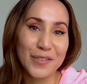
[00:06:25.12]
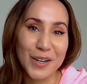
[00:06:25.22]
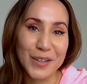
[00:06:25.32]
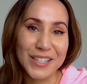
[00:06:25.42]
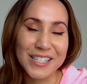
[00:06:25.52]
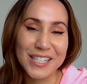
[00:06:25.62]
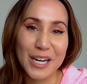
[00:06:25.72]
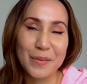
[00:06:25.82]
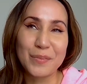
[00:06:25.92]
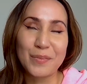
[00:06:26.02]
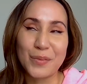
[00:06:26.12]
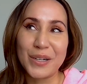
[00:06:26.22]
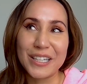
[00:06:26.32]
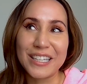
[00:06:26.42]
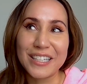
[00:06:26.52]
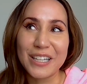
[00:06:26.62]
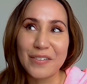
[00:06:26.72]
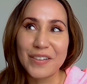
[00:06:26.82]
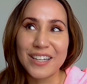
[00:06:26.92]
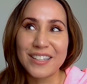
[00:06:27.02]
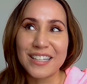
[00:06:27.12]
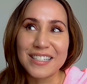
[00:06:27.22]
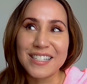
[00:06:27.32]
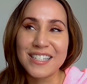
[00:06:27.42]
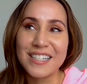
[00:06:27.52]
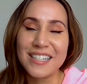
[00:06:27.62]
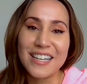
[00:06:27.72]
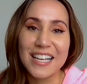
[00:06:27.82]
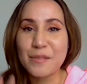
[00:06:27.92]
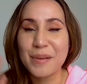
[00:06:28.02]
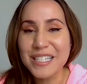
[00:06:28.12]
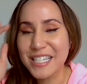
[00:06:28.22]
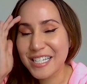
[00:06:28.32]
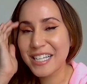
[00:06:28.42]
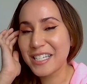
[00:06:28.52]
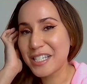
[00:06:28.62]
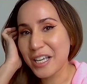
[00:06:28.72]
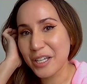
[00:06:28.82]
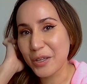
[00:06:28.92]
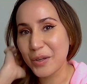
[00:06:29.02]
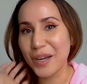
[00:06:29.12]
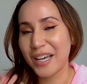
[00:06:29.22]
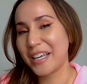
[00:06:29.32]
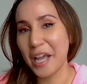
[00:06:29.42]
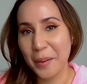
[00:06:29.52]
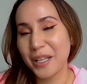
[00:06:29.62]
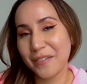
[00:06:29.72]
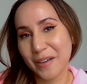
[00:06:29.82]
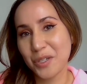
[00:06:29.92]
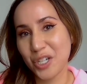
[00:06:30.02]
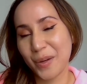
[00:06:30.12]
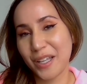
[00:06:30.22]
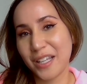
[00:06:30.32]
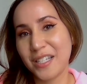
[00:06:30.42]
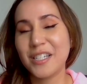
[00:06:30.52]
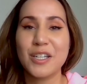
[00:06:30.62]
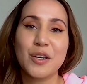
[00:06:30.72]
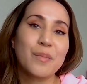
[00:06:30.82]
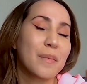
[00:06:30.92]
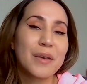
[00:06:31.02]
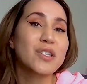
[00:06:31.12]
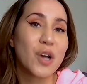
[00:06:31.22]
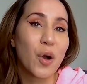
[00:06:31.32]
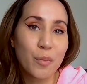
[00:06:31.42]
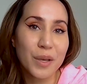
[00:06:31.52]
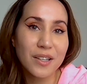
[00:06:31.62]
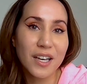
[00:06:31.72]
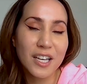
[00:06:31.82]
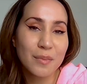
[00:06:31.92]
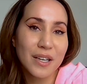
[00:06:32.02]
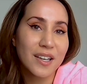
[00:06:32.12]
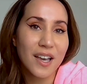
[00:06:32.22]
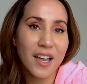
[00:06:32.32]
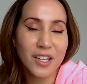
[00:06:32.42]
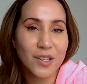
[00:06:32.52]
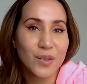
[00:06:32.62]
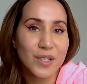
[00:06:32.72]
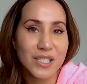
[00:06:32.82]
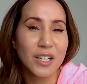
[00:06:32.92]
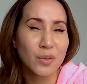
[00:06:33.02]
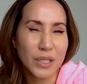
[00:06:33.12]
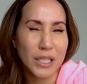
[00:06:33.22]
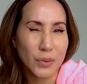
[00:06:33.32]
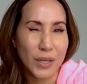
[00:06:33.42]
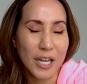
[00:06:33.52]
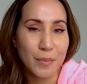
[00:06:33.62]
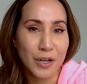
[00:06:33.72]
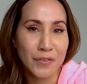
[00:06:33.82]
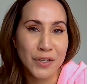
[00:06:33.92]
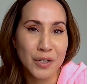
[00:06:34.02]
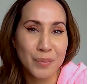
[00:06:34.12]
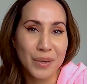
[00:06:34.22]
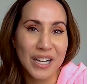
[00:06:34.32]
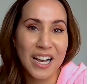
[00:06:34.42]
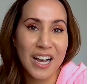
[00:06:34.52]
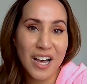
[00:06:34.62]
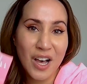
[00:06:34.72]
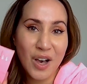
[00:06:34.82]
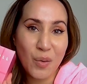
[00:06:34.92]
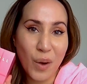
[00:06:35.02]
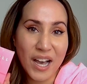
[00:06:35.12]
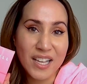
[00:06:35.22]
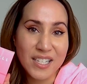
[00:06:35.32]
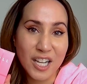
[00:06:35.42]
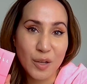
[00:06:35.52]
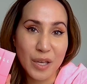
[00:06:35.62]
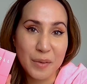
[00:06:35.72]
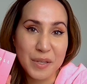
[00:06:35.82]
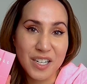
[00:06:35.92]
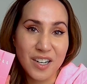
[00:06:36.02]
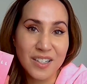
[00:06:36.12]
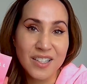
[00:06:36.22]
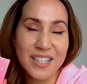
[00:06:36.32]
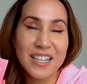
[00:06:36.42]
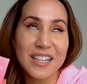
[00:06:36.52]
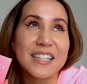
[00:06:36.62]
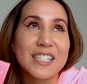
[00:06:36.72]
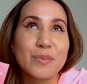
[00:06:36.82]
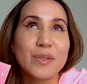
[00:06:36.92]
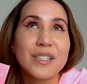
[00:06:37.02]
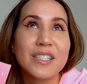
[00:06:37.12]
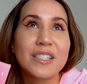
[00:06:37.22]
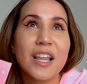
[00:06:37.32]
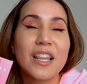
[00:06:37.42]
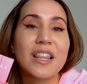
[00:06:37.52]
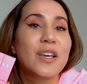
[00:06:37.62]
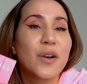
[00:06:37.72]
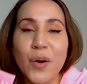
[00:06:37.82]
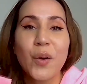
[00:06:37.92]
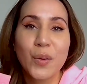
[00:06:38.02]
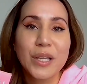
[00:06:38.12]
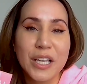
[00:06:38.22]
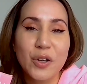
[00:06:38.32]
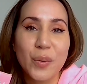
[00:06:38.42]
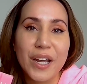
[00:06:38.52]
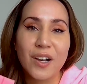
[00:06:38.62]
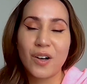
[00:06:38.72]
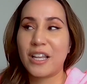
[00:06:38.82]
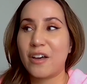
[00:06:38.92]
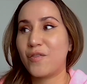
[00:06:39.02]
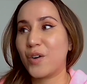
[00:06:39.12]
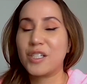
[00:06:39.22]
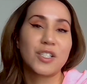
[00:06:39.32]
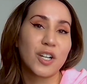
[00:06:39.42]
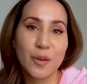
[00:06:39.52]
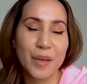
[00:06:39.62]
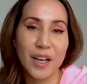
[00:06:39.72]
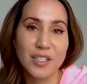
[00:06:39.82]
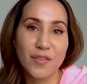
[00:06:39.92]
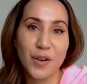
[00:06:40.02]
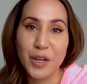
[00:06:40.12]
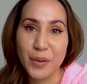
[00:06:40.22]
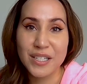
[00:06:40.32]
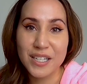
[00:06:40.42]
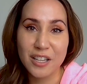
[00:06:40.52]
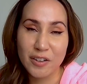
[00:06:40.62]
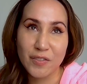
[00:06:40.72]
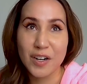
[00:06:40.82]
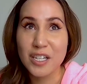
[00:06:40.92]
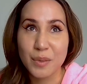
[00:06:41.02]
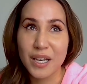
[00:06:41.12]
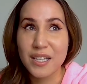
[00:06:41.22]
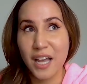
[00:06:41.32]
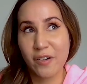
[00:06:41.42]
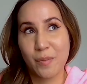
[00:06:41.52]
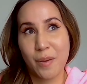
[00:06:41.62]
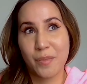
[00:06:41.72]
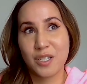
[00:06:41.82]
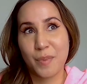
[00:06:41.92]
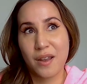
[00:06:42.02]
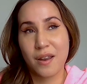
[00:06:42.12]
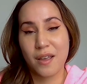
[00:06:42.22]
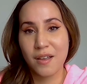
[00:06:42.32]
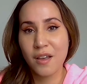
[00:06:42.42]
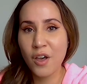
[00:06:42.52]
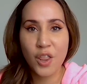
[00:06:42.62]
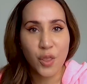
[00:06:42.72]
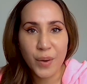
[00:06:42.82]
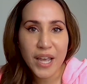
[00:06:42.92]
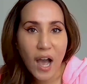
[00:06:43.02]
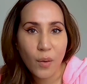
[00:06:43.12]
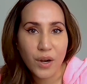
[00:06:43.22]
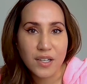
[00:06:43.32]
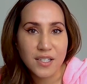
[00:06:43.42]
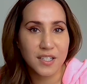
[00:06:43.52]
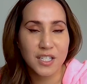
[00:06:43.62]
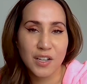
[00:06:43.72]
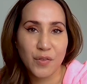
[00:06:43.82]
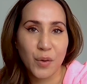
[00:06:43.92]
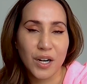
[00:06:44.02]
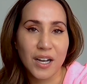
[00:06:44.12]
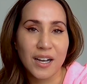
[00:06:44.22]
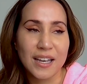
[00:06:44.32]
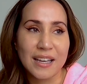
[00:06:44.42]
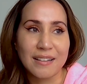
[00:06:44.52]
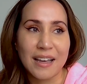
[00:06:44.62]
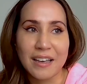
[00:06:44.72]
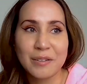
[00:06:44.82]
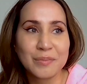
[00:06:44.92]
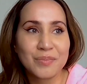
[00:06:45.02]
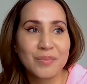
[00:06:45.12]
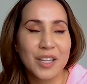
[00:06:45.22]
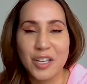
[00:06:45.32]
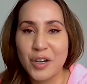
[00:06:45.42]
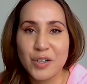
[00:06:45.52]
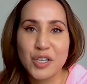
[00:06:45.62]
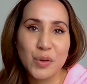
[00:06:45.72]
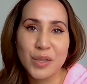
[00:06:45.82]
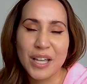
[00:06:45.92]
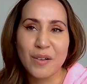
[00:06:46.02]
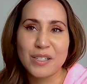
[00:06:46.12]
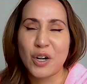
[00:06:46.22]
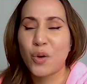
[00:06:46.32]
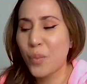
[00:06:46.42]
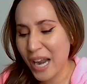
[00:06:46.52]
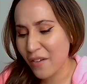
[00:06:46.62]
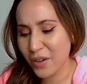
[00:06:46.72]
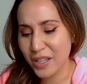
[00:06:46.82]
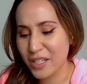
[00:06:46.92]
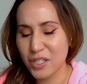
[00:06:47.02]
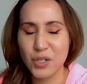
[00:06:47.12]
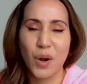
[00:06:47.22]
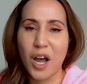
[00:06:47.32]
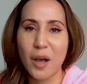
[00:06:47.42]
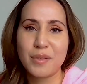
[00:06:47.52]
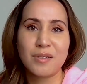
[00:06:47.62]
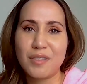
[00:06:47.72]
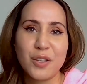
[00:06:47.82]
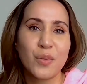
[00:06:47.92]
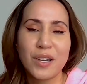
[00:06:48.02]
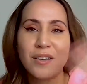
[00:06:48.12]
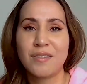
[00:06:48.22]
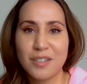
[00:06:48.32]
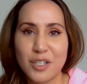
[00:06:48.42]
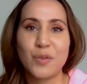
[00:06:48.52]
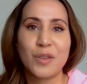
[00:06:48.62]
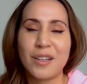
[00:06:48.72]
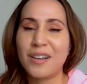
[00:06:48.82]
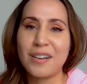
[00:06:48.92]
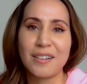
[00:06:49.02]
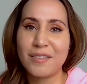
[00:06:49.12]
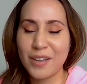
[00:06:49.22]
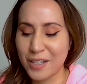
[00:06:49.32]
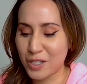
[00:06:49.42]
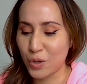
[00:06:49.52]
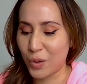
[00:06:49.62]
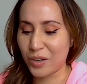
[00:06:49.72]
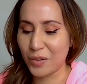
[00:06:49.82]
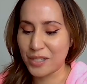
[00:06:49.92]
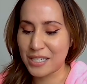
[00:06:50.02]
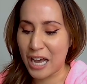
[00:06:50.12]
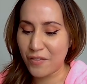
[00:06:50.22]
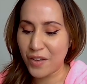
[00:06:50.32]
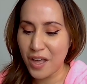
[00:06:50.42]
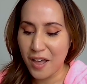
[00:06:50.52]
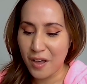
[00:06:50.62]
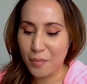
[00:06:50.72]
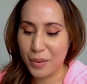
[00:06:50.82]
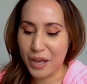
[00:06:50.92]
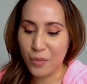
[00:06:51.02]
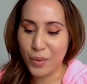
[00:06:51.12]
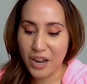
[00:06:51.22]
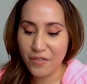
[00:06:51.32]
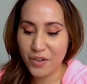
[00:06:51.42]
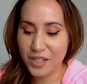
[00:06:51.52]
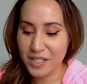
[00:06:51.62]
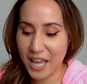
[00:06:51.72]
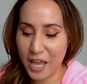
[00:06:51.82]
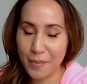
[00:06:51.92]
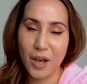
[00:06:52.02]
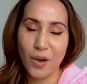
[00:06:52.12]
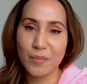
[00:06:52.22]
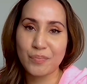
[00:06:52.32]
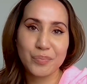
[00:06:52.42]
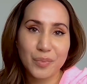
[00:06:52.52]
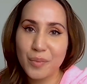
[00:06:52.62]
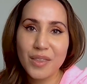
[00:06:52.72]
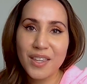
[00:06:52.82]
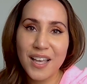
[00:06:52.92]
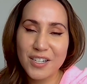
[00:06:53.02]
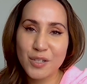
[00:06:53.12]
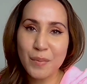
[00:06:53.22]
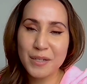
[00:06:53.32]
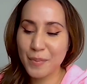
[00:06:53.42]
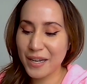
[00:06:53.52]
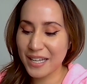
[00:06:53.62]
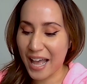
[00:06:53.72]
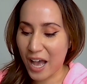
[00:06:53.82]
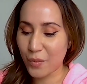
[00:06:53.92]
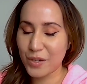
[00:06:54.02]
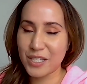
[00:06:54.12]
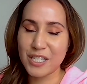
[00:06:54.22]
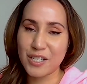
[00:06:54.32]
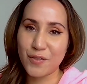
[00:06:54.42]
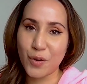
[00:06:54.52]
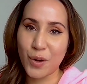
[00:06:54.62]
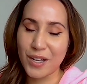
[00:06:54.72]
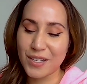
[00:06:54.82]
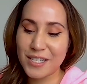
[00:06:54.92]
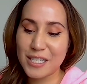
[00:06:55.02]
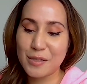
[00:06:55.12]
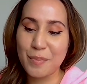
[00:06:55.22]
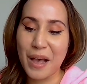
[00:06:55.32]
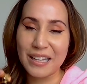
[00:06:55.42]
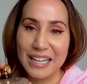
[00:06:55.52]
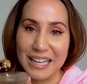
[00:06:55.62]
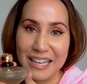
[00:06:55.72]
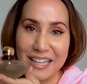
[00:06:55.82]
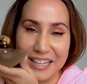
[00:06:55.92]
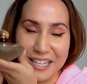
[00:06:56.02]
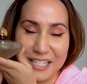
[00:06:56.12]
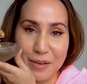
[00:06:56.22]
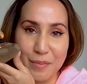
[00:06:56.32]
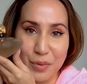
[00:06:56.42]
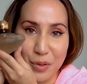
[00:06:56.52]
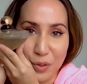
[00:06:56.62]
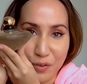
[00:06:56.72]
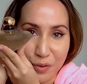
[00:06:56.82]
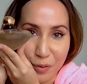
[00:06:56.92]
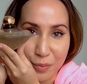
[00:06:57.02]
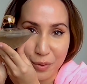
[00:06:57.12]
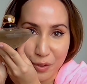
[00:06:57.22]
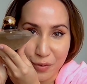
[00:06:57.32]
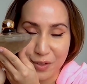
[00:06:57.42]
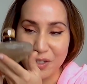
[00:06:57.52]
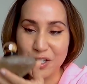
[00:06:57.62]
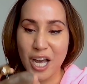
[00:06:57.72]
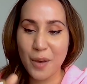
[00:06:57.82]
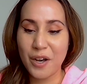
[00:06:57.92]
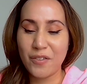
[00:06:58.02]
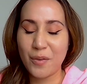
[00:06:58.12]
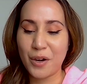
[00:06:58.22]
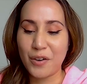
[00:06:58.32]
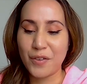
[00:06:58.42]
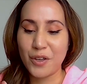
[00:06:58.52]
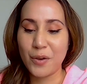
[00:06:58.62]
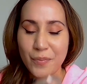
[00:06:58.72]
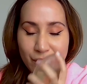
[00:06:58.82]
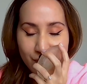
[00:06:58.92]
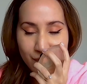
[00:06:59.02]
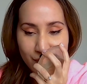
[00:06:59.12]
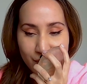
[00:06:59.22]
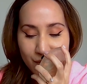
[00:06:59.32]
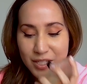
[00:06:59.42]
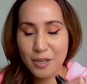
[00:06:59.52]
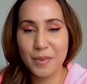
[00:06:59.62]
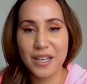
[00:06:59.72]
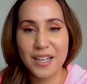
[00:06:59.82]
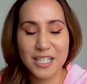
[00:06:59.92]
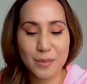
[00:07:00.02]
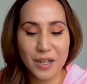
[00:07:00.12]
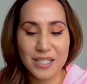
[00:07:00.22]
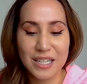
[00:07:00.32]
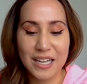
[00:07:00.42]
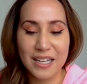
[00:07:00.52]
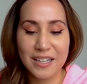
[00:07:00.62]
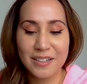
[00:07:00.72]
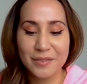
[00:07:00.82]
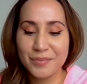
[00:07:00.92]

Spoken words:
fragrance that I'm really loving that's it's been discontinued. I can't believe I'm showing this to you. Maybe don't be like me and use like really right perfume, but YSL Baby Doll. This was the holy grail that first turned me onto fragrance in the first place. I remember spending 3 hours in Sephora in like the year 2000 or whenever this dropped. You can do the historical stuff, but whenever this came out, I just remember spending hours in Sephora smelling this beautiful, beautiful gem of a perfume. To me, it smells like,